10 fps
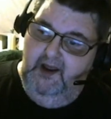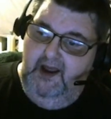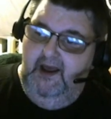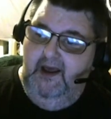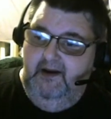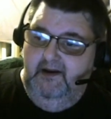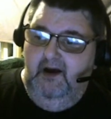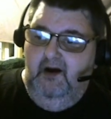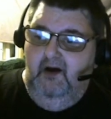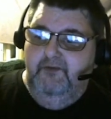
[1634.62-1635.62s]
and
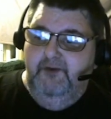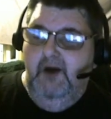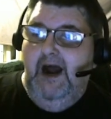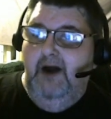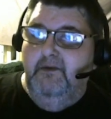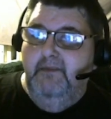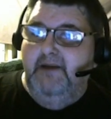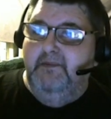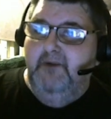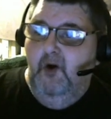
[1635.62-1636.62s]
also how to
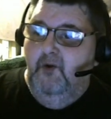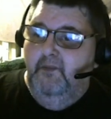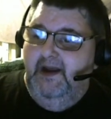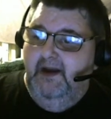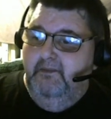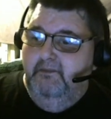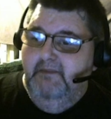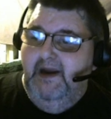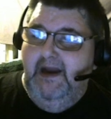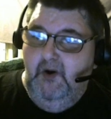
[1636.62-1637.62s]
make homemade
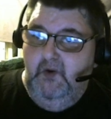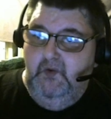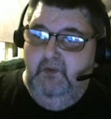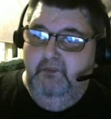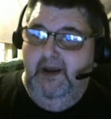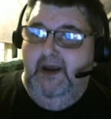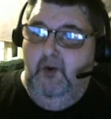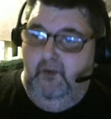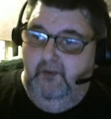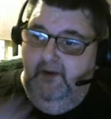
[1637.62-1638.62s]

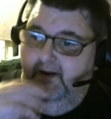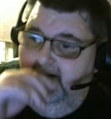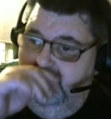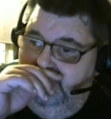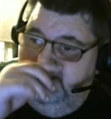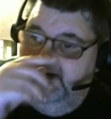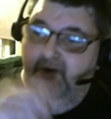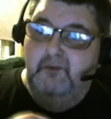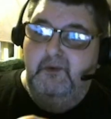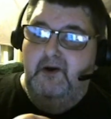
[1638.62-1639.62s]
mayo.
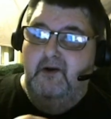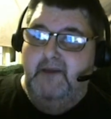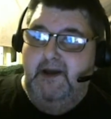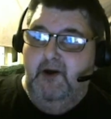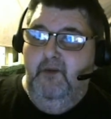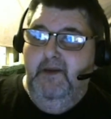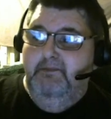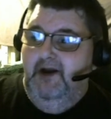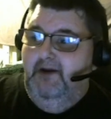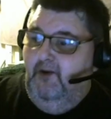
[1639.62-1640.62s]
So we're going to make
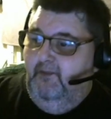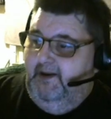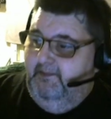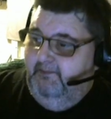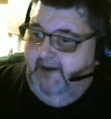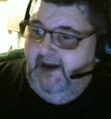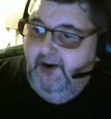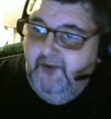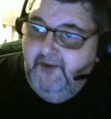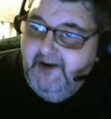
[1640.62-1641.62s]
homemade bread and homemade
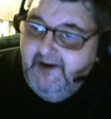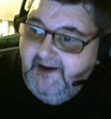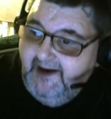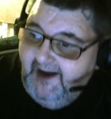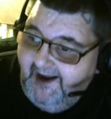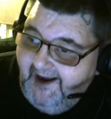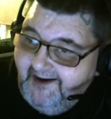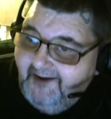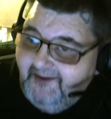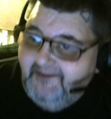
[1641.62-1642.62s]
mayo,
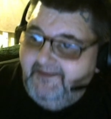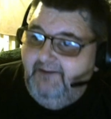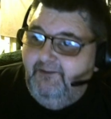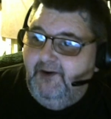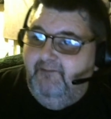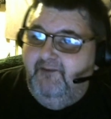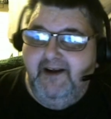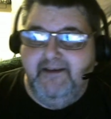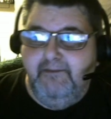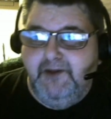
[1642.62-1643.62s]
and I'm going to see if I can
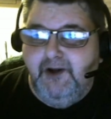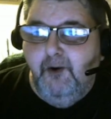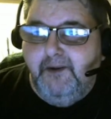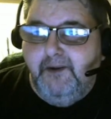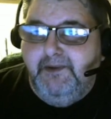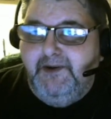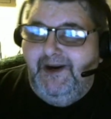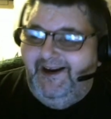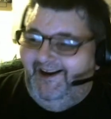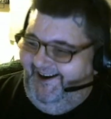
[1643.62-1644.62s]
find something to go in
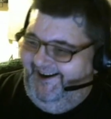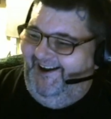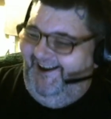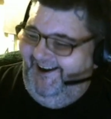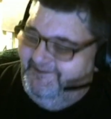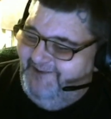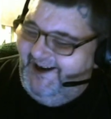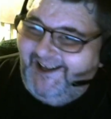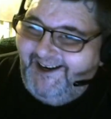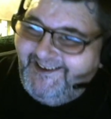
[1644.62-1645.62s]
between it and
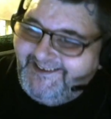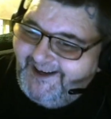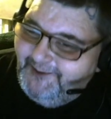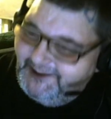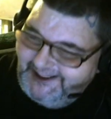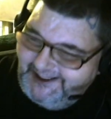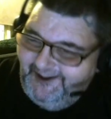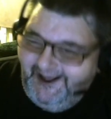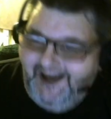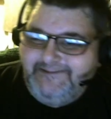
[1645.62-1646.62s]
make a nice sandwich out of that.